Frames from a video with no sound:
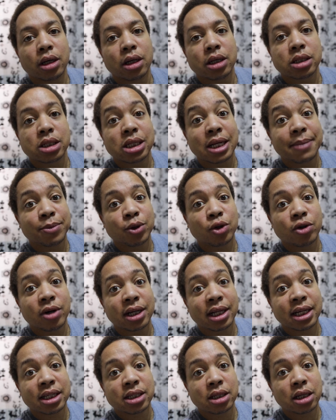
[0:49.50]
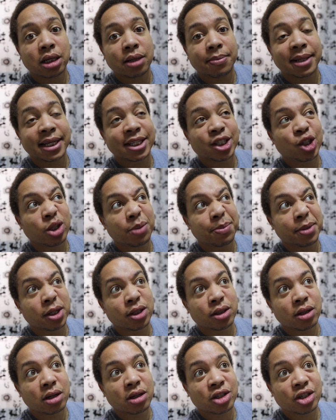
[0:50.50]
slept alright last night, but that's only
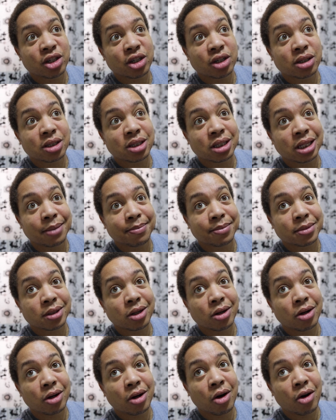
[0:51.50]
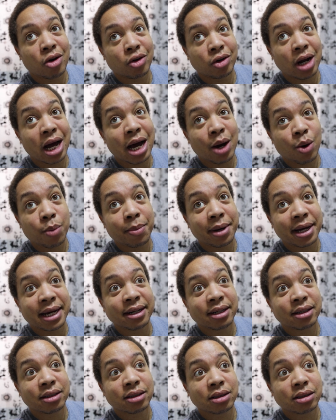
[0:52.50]
because Oscar slept on our
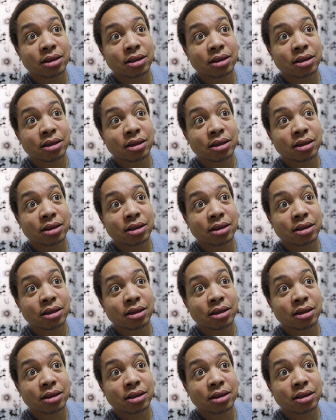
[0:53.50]
bed.